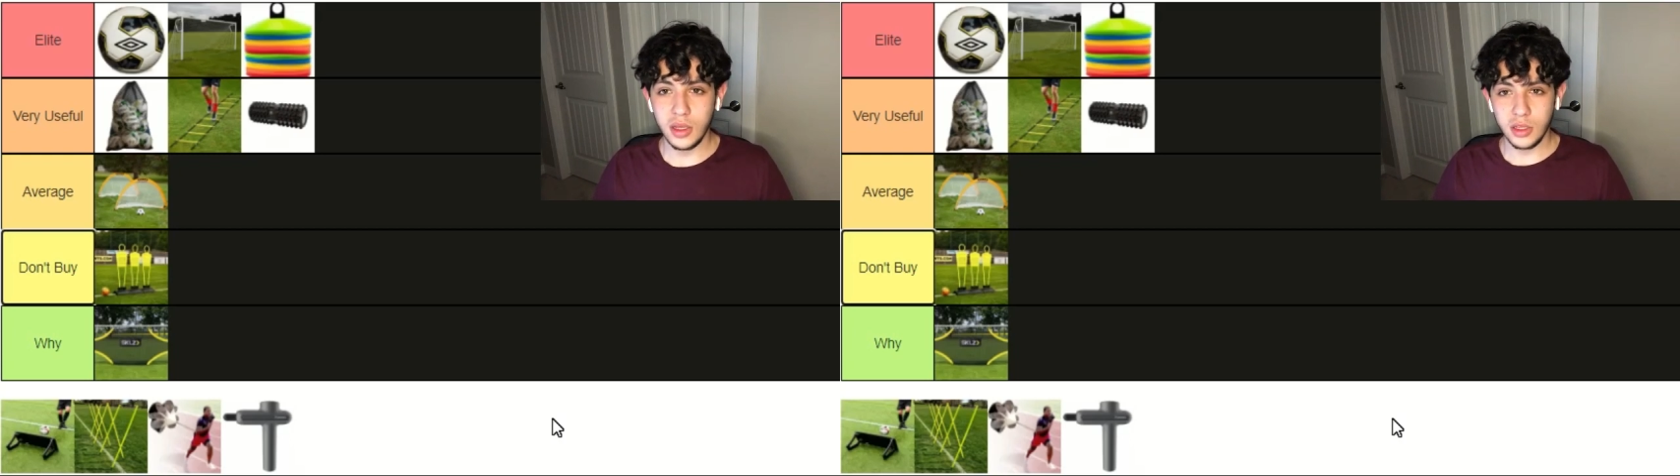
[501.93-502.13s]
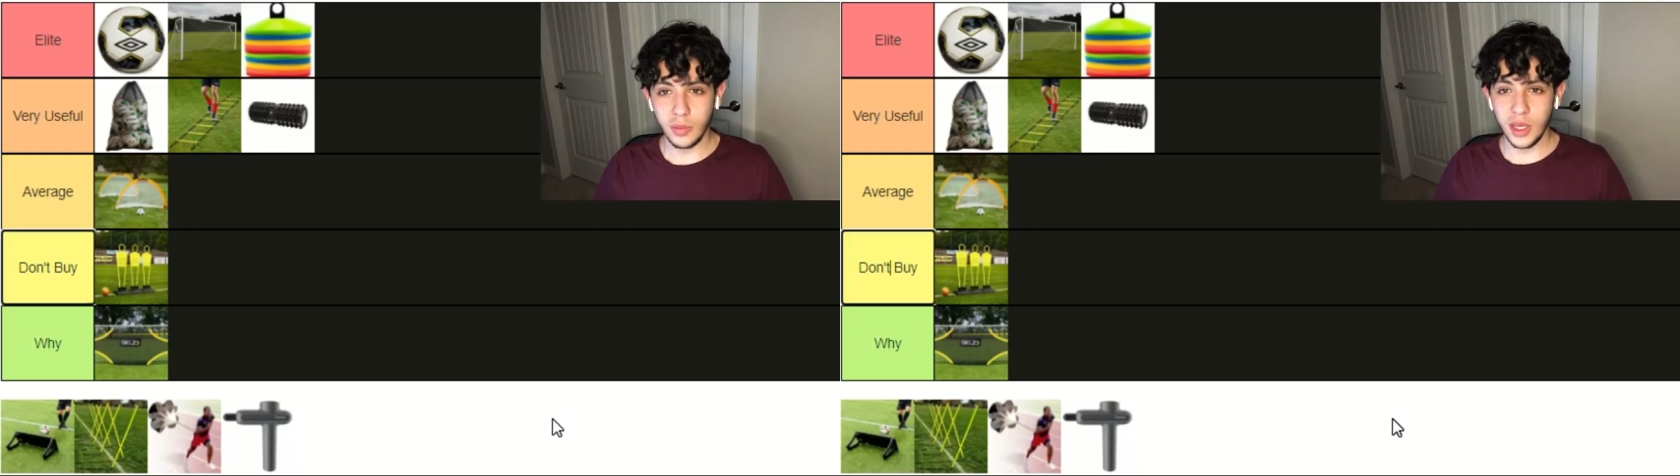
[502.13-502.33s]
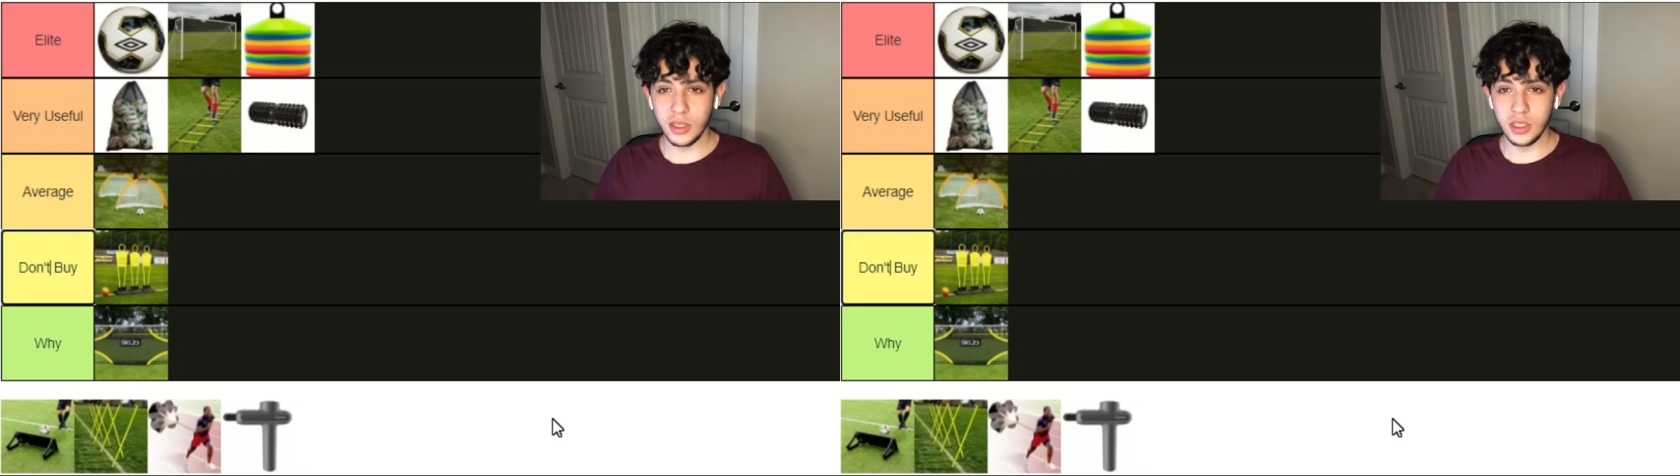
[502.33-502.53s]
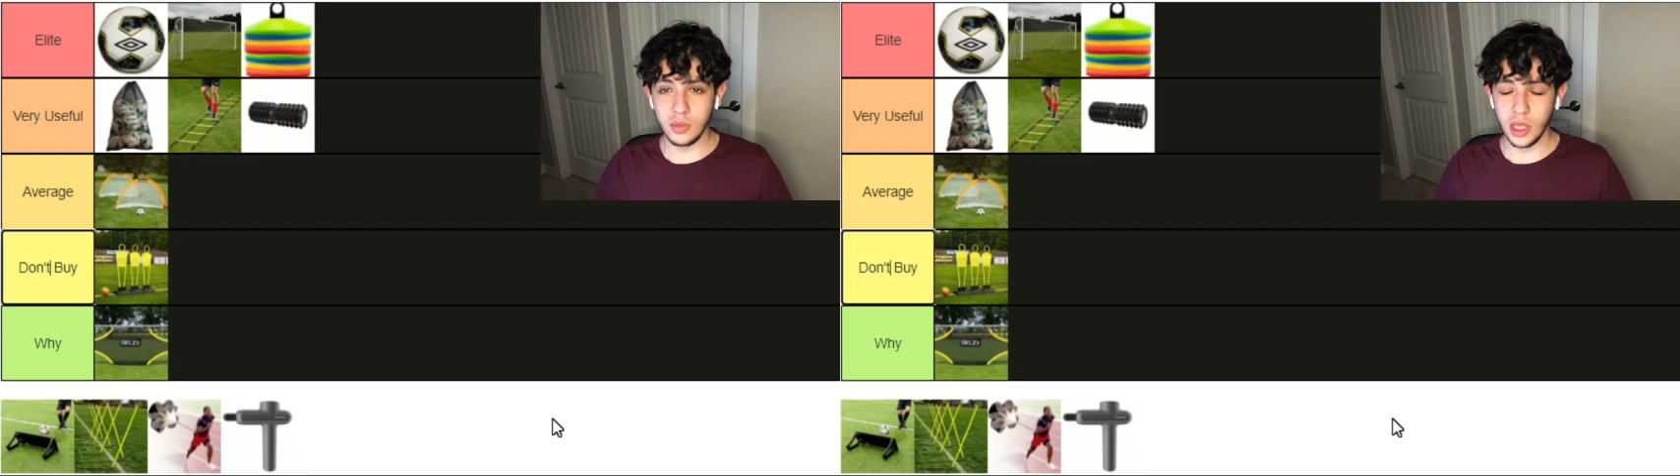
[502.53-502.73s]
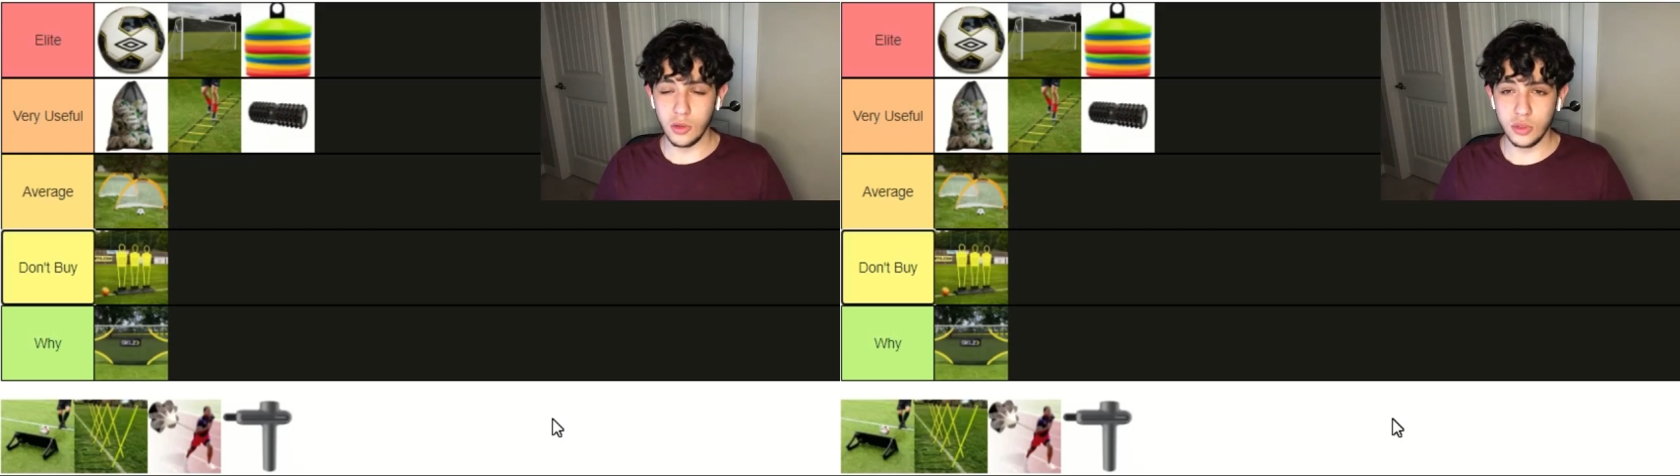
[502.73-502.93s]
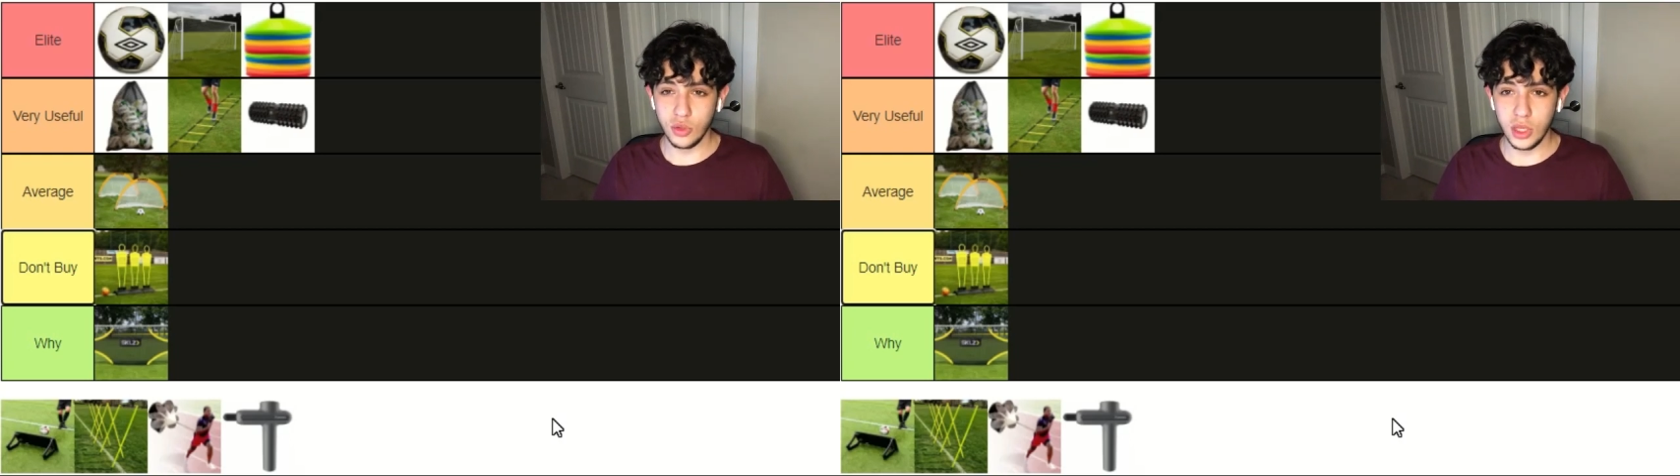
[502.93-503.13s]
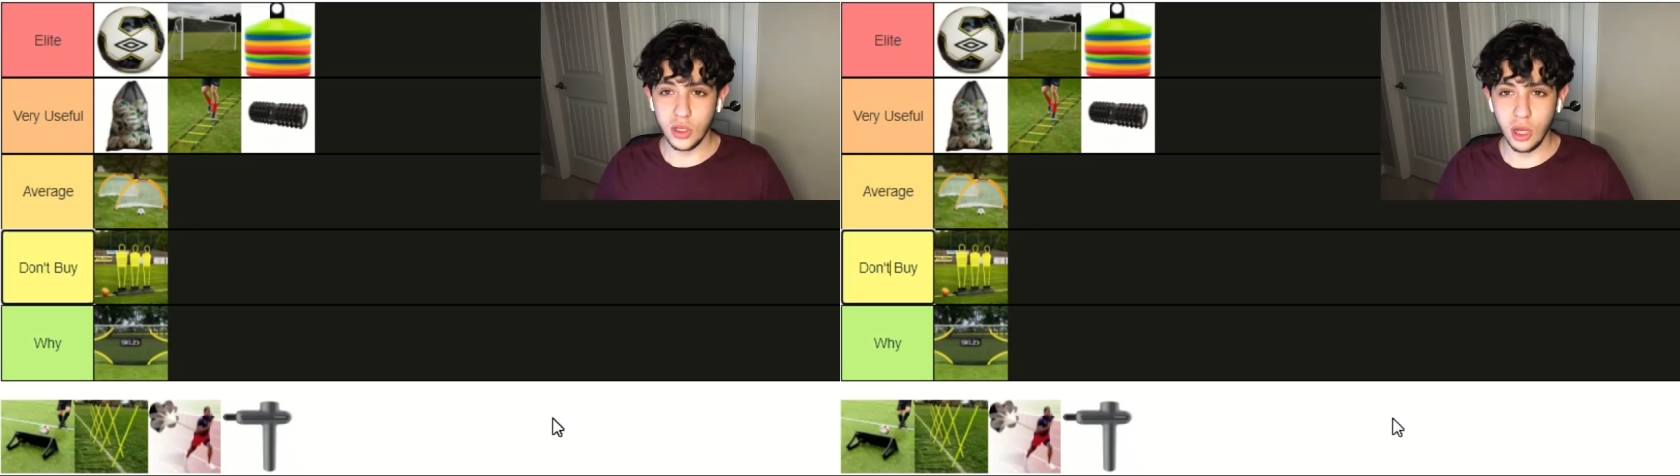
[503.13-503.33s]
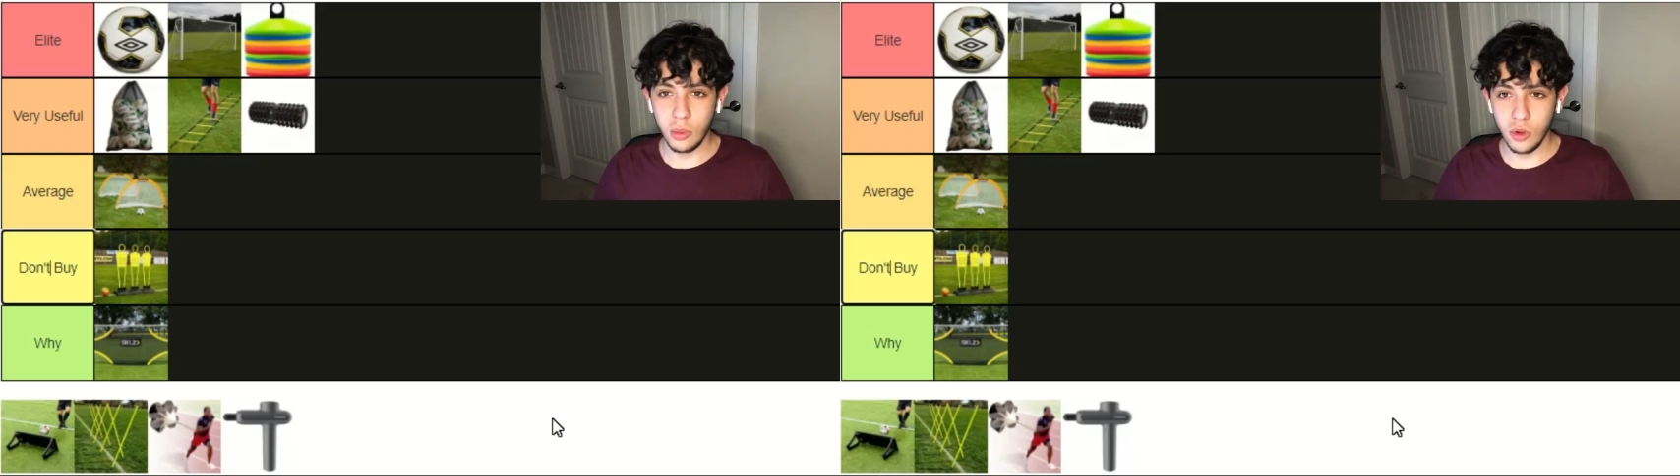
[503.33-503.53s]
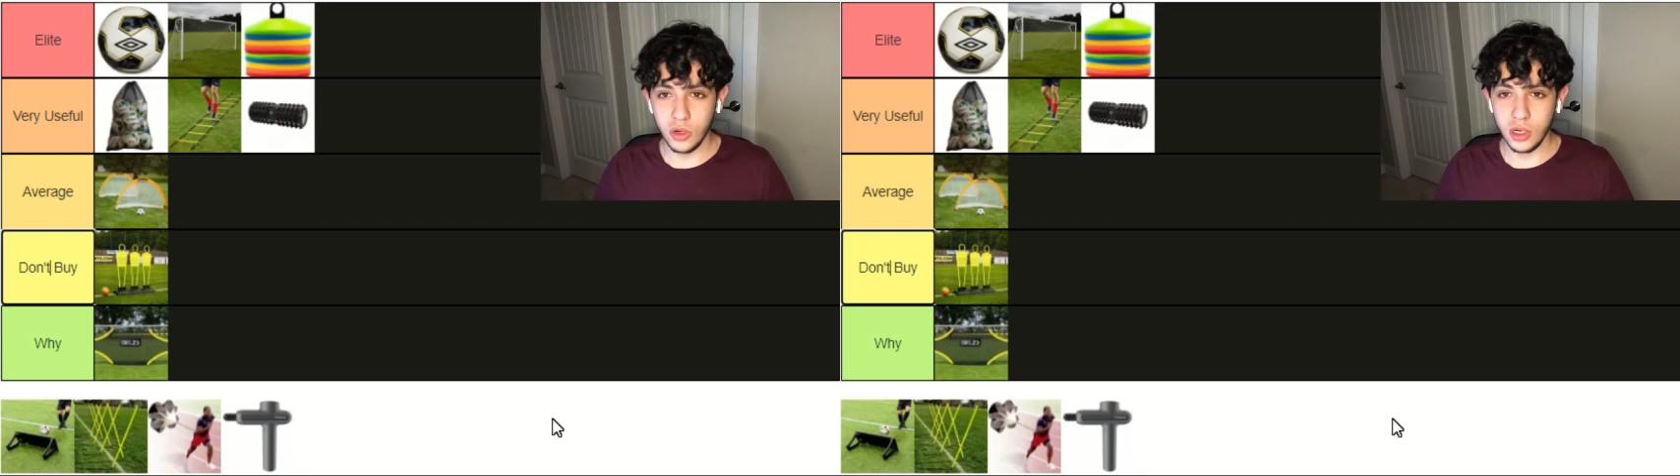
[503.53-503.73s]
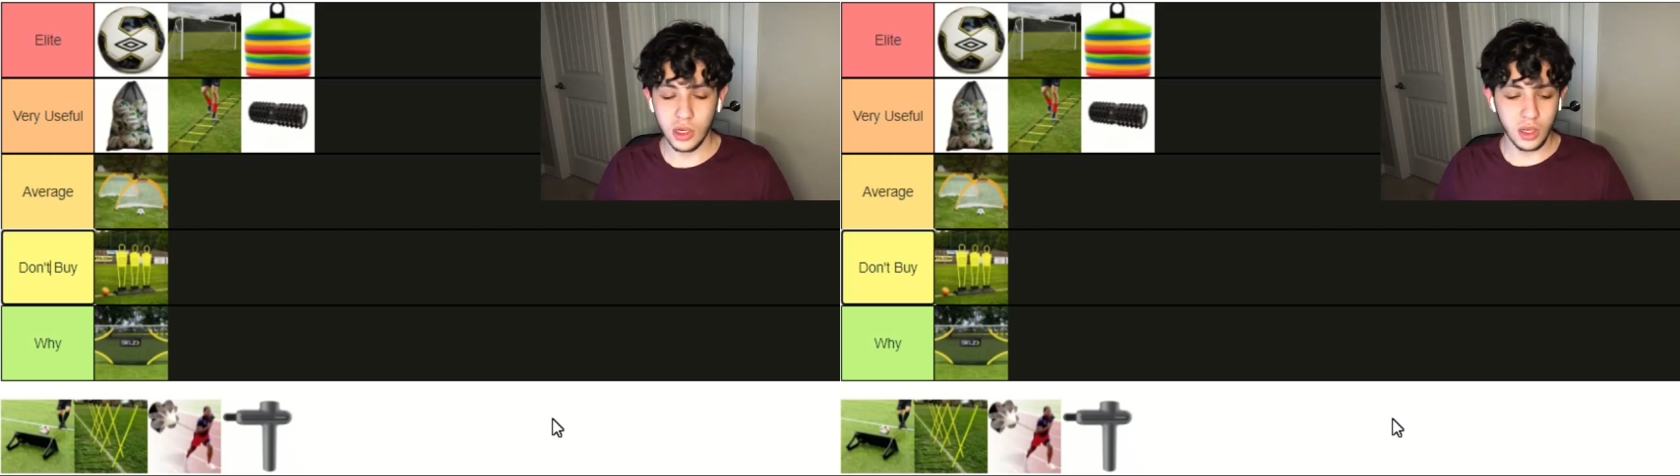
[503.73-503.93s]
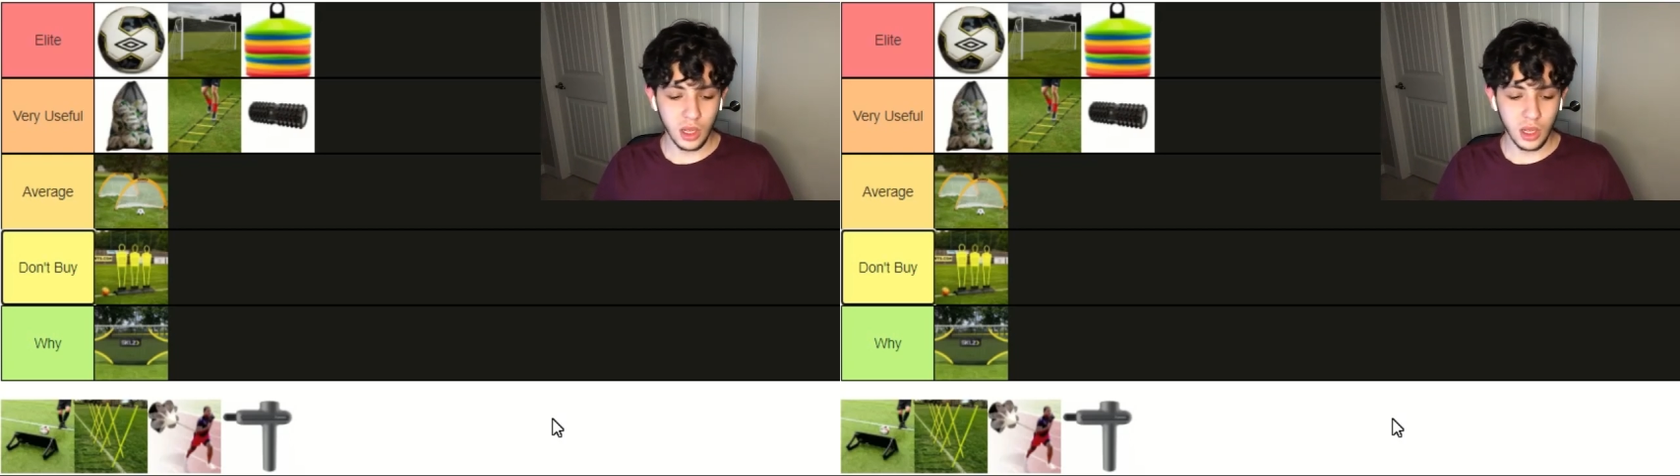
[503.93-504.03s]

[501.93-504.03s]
To make it seem like it was really top corner.